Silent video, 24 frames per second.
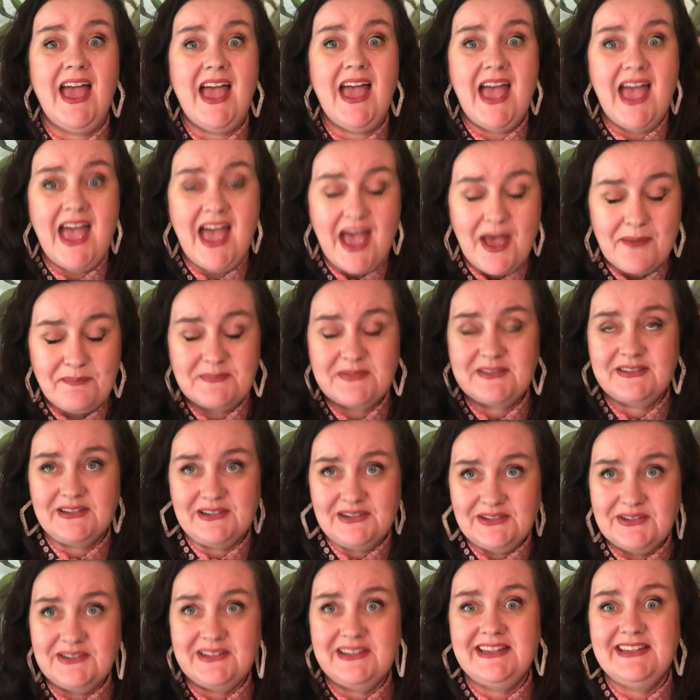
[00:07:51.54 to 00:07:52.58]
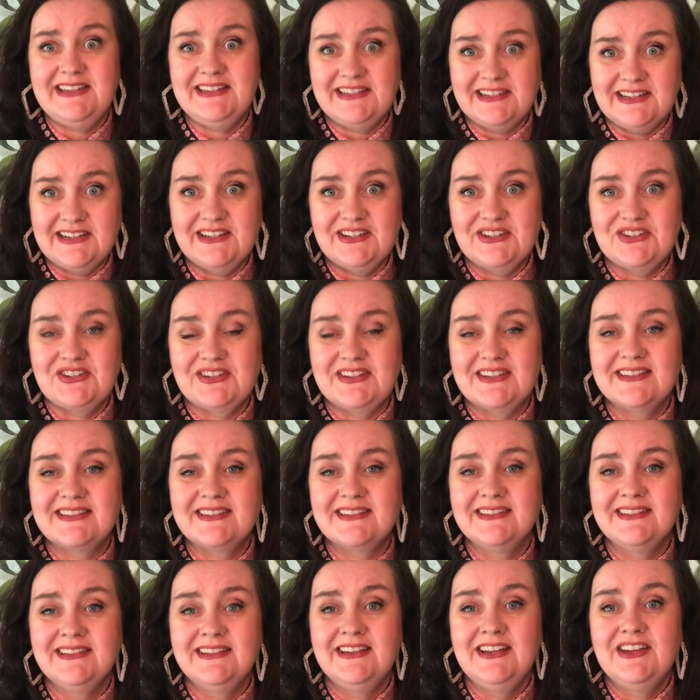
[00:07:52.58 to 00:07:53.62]
absolutely
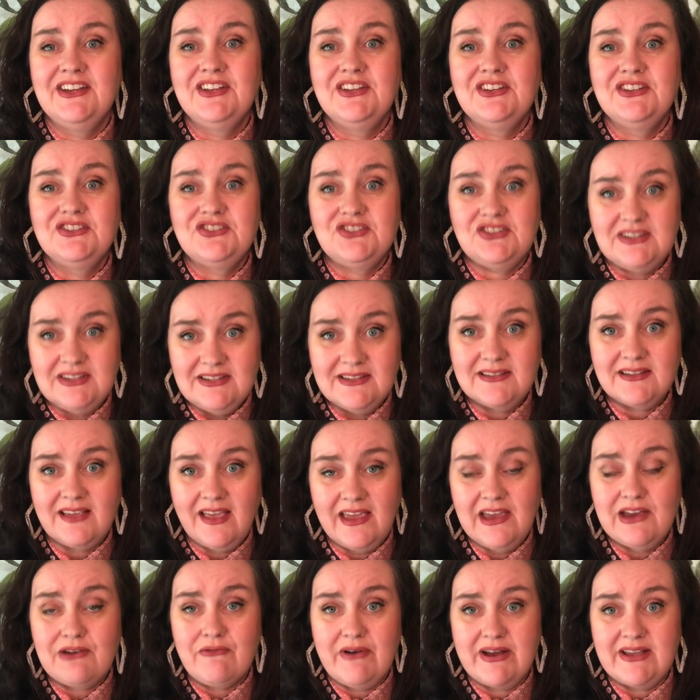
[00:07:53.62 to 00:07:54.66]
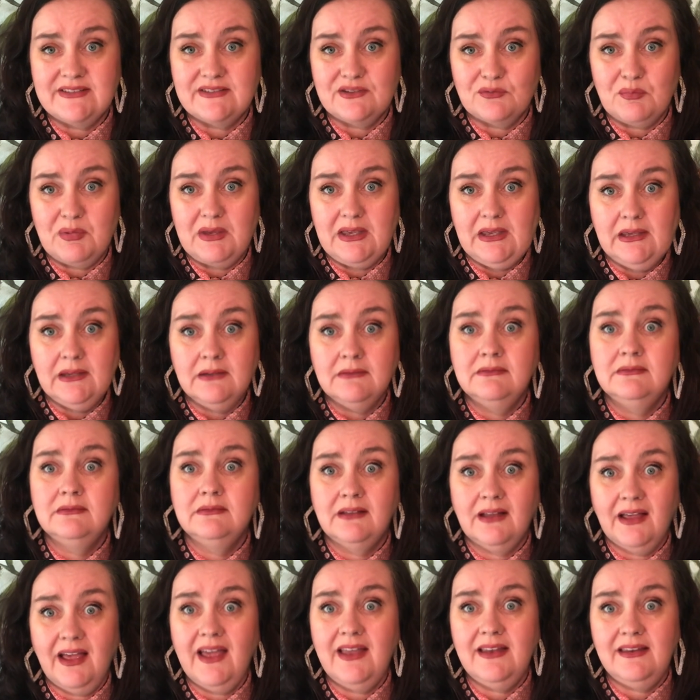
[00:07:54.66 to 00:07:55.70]
delicious cheesecake recipe.
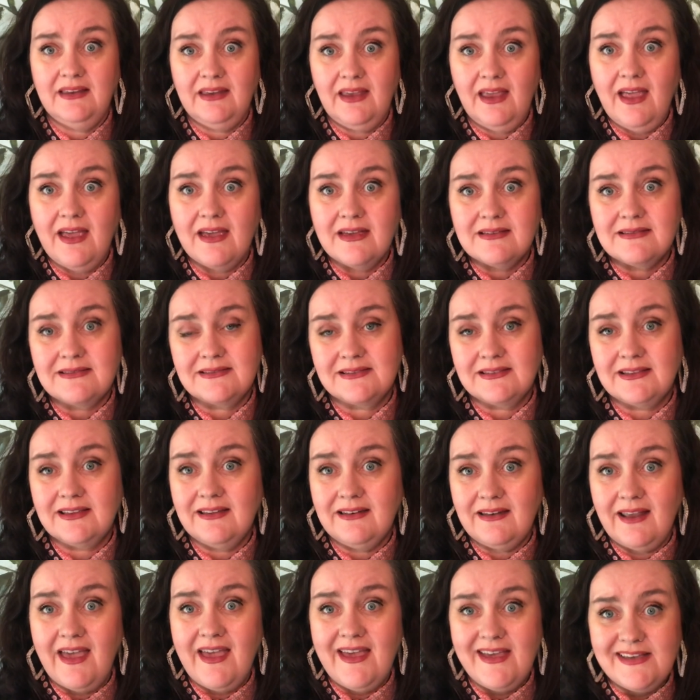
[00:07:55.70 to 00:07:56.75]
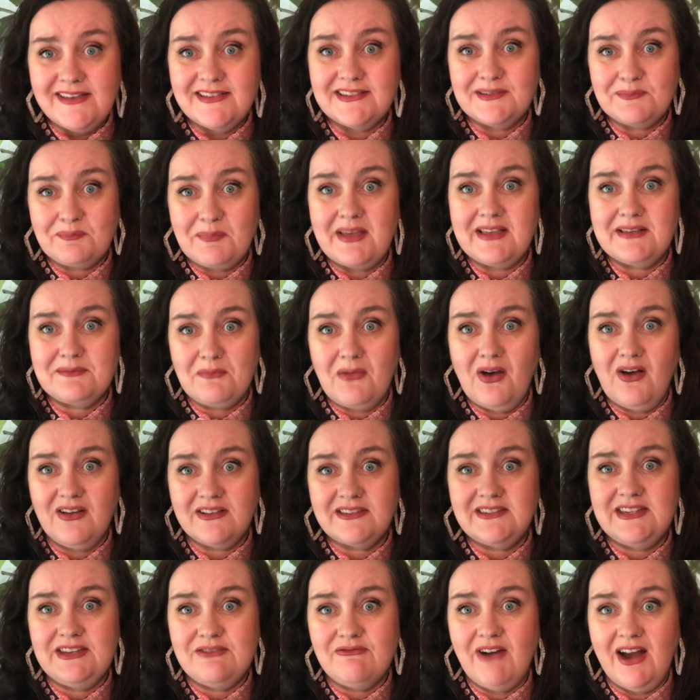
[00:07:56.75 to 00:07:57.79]
And yes, it has
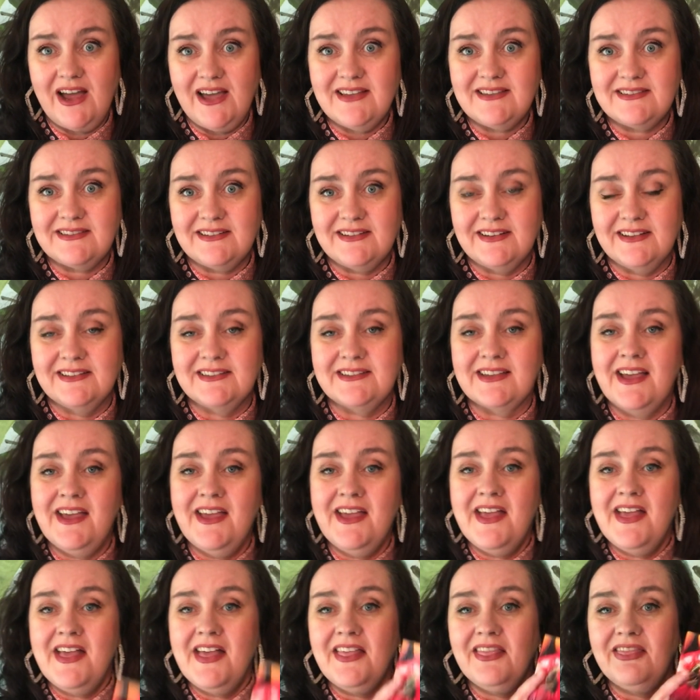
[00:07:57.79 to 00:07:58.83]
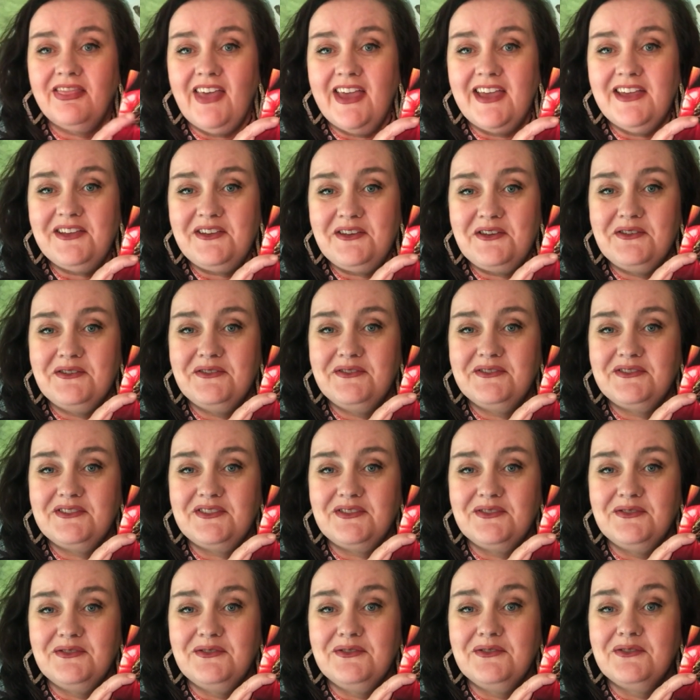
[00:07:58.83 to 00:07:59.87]
basmati rice in it. Thank you
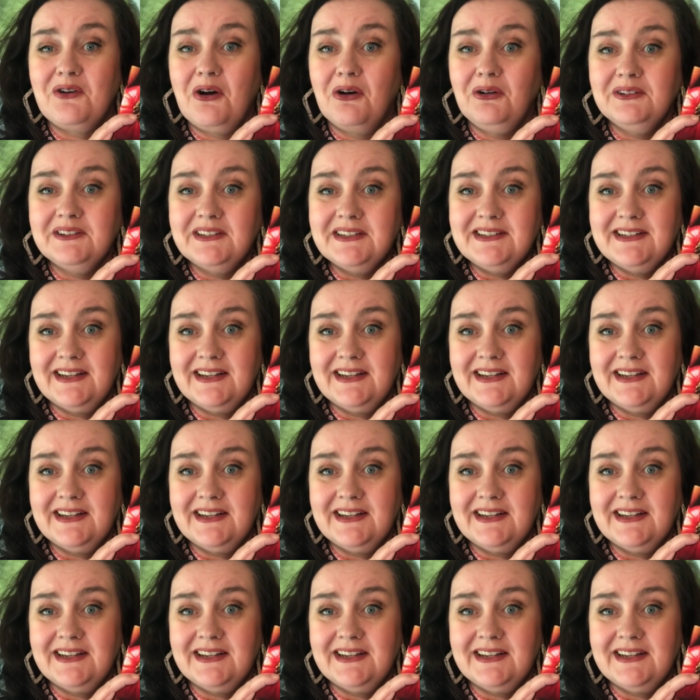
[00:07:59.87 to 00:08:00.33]
to Golden